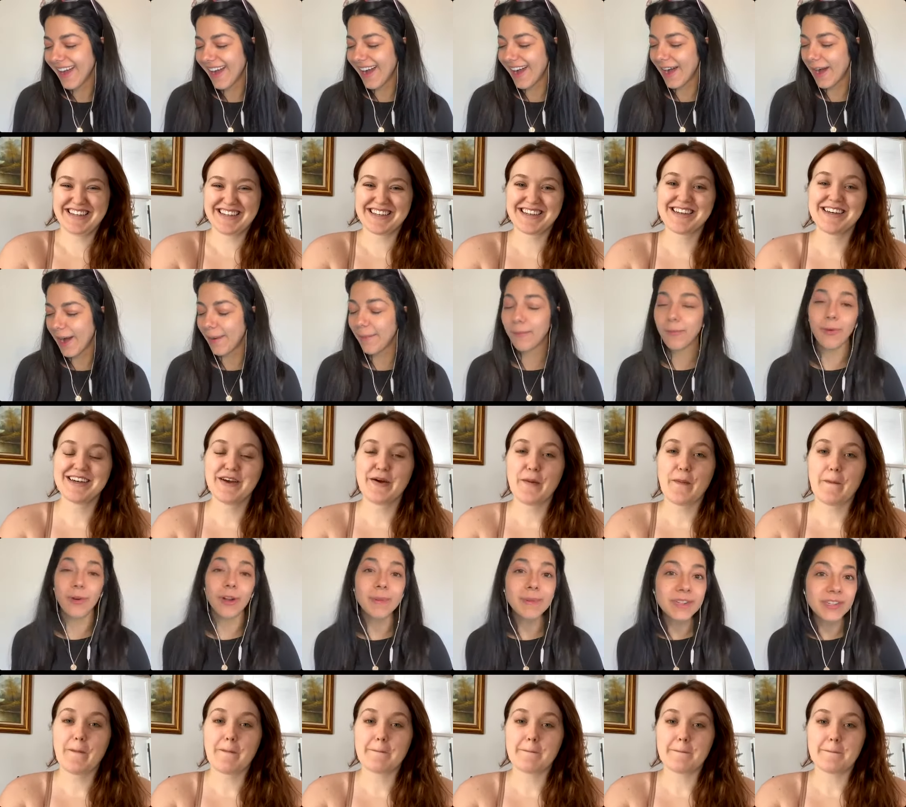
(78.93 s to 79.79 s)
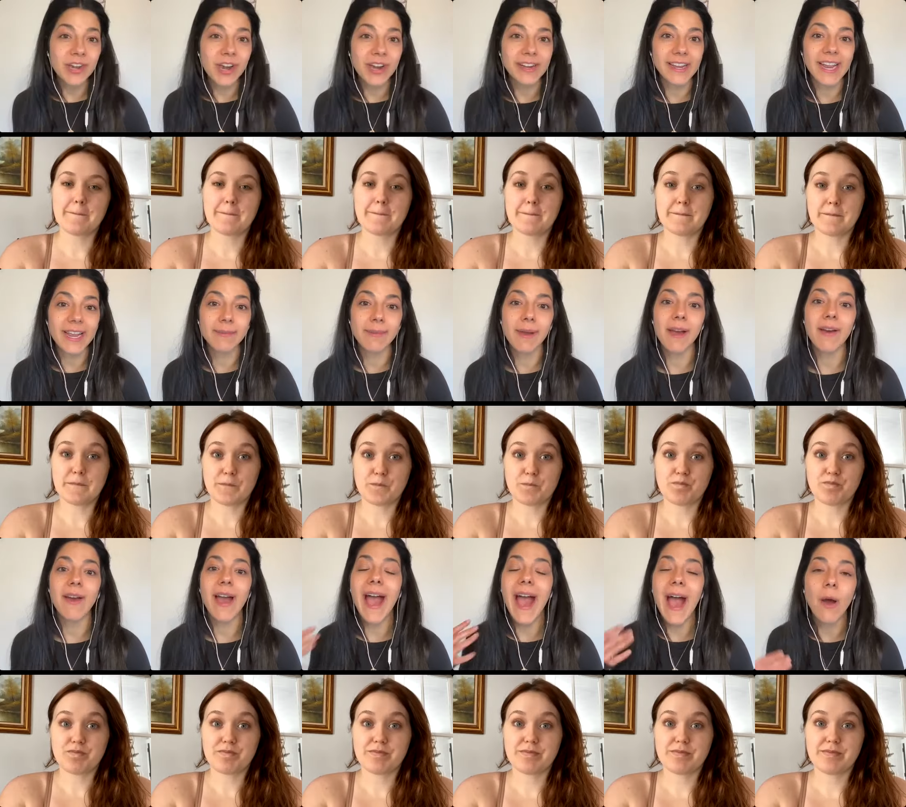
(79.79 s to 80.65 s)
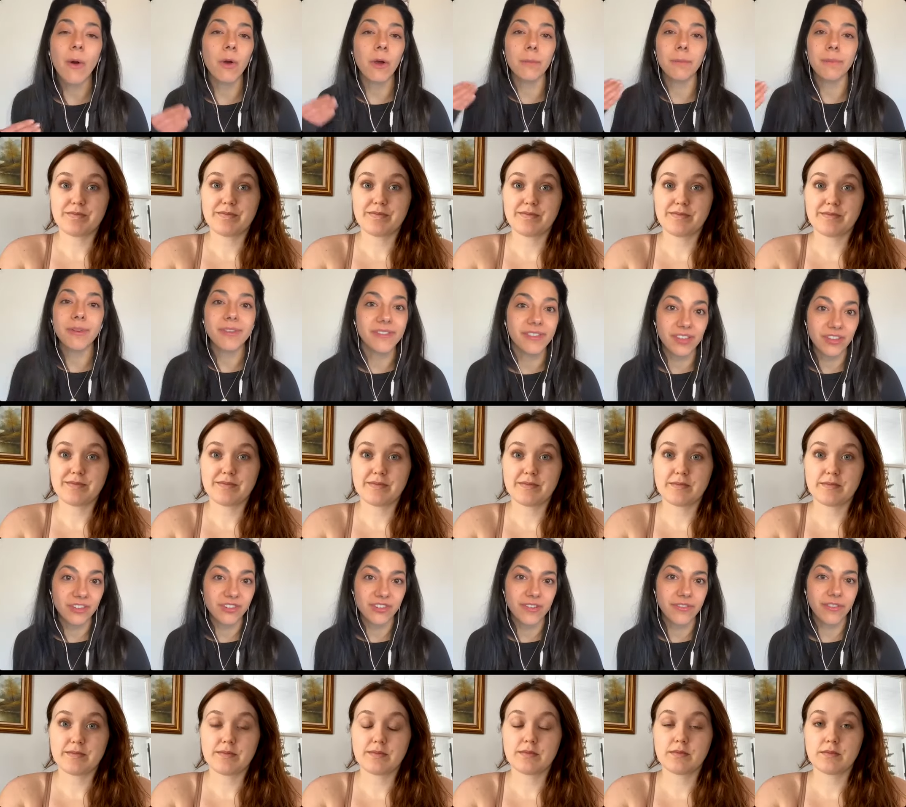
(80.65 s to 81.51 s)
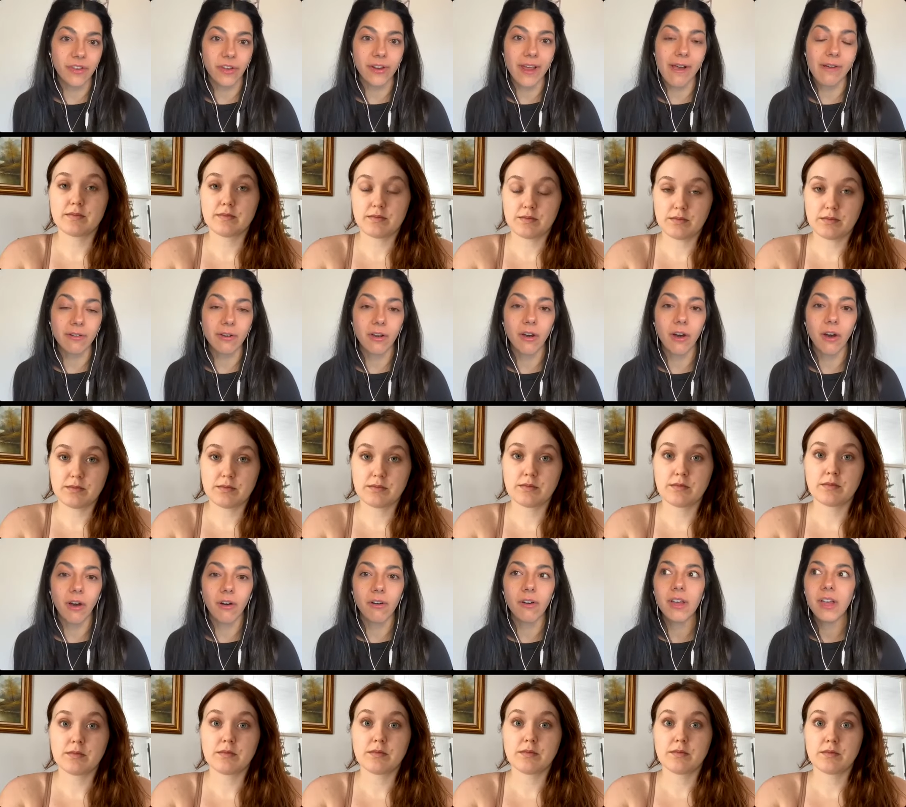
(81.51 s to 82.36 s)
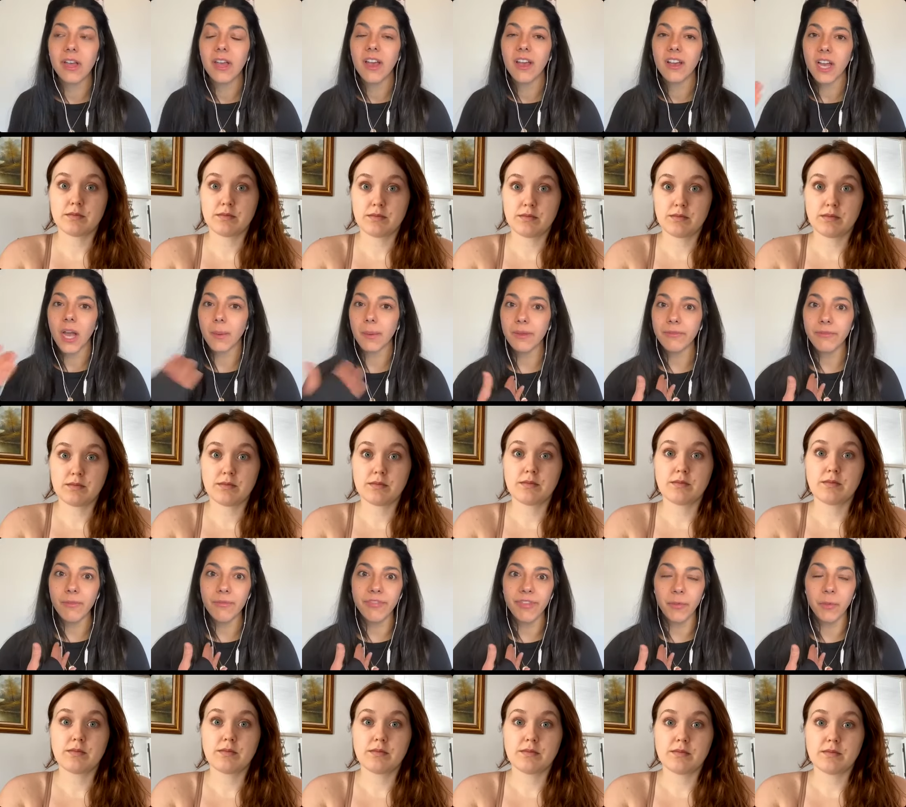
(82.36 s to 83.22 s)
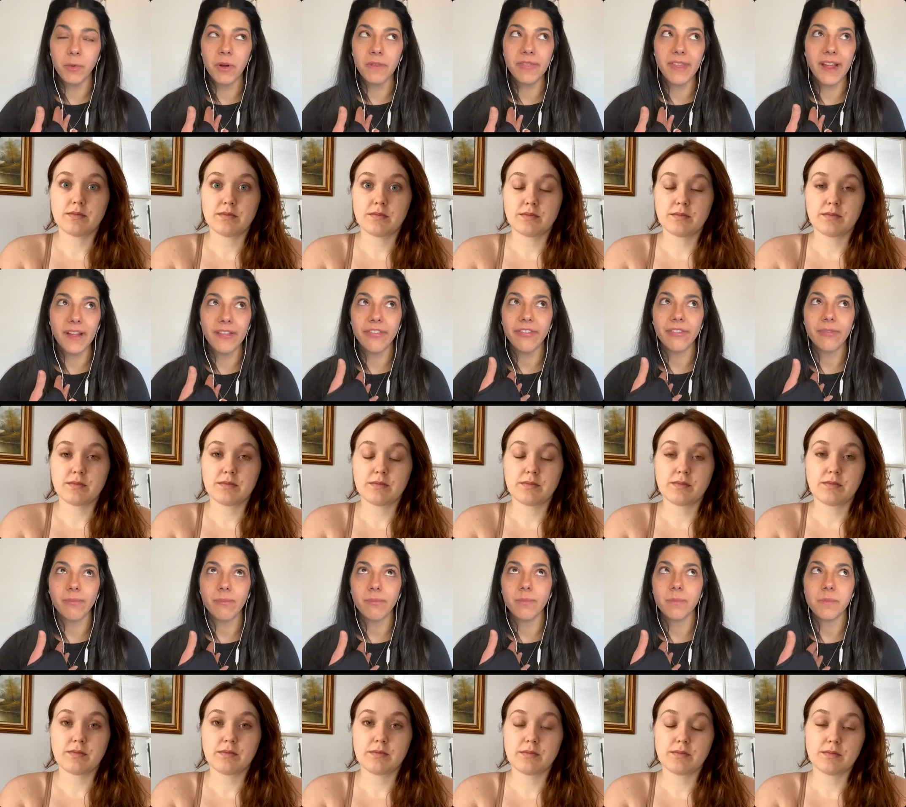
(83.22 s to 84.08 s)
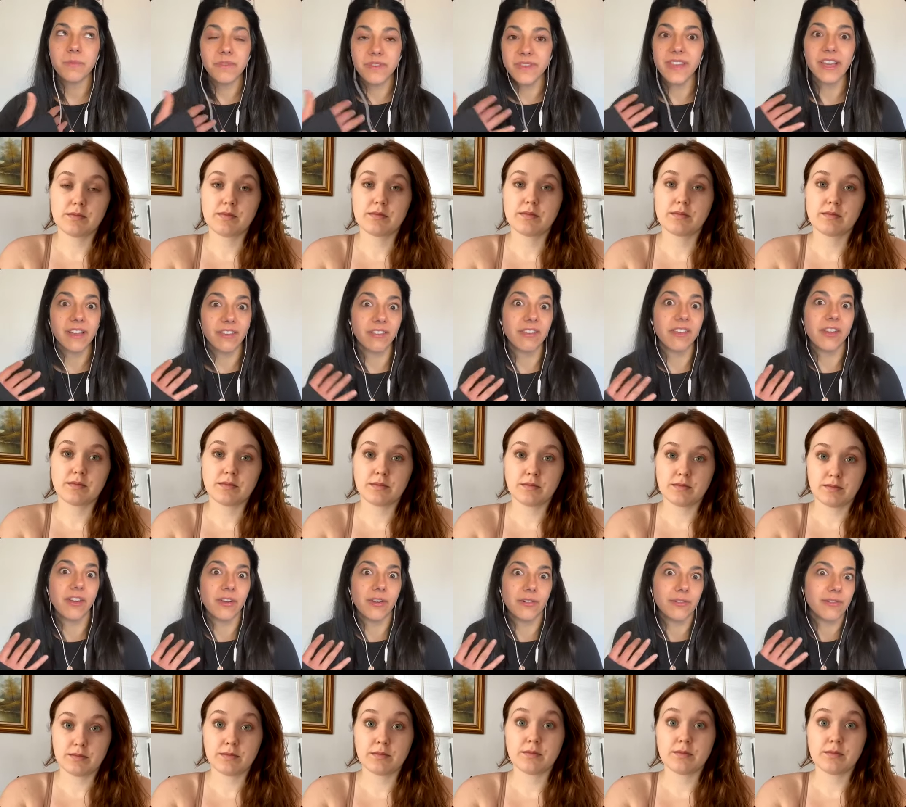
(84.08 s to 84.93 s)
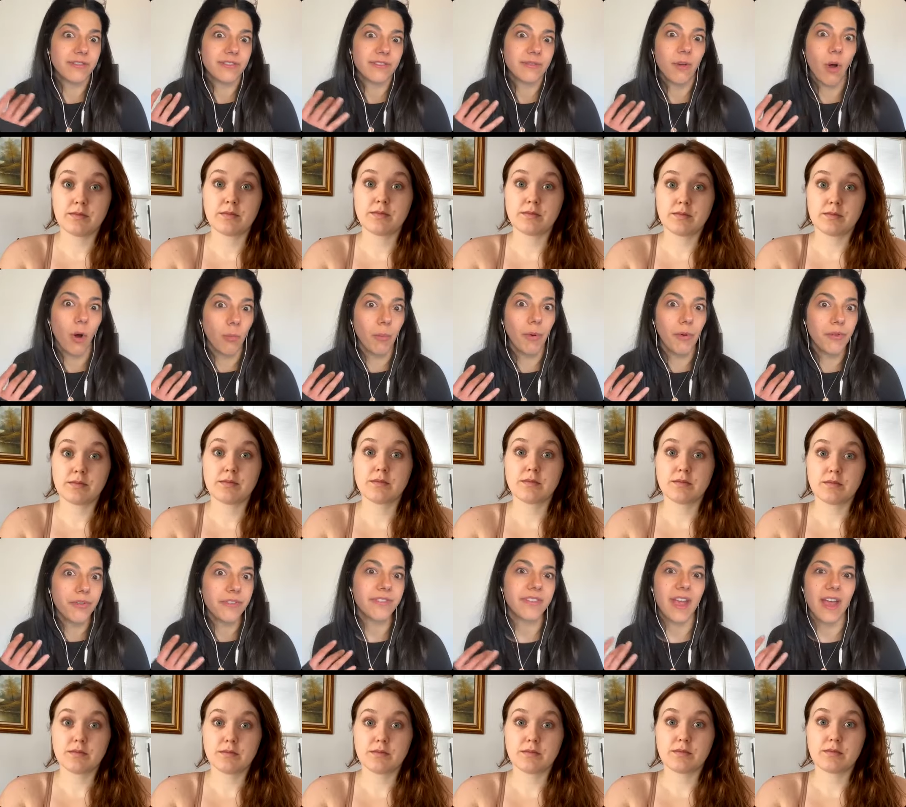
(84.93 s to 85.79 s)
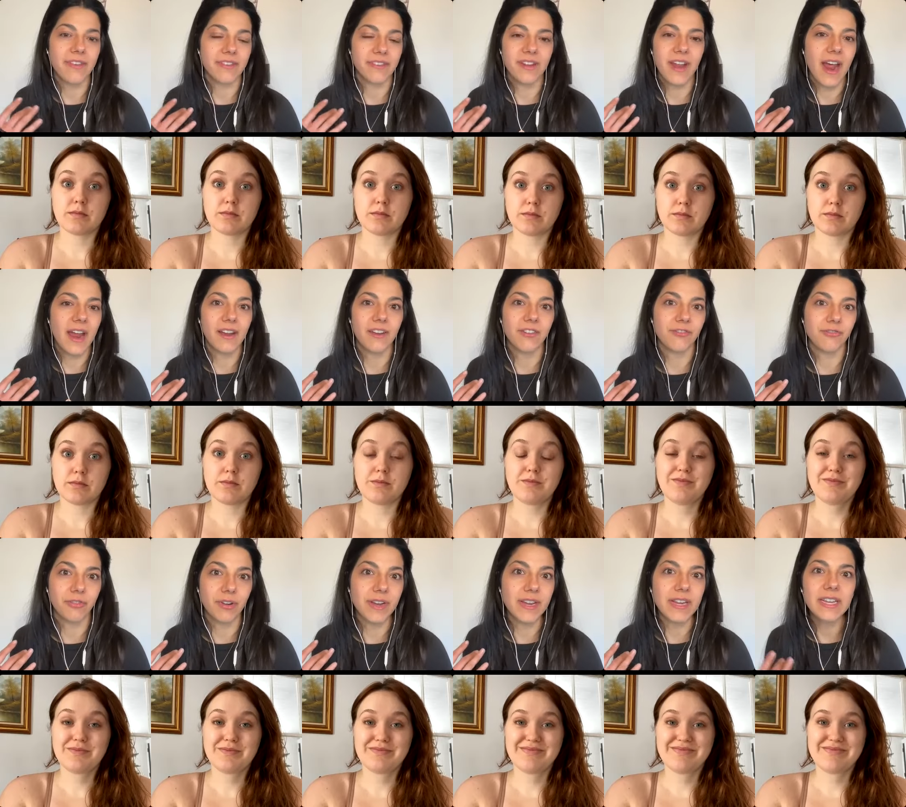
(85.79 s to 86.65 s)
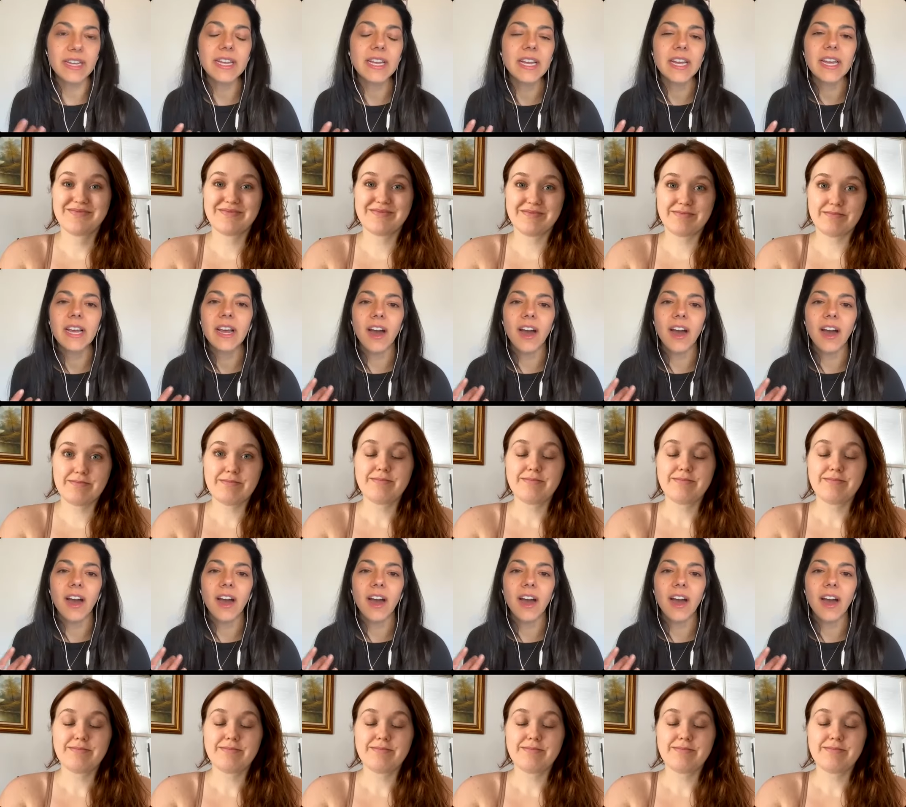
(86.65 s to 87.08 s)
Speaker 1: um, we're going to be talking about our positions on alcohol, coming from someone that's six years almost hasn't had a drink,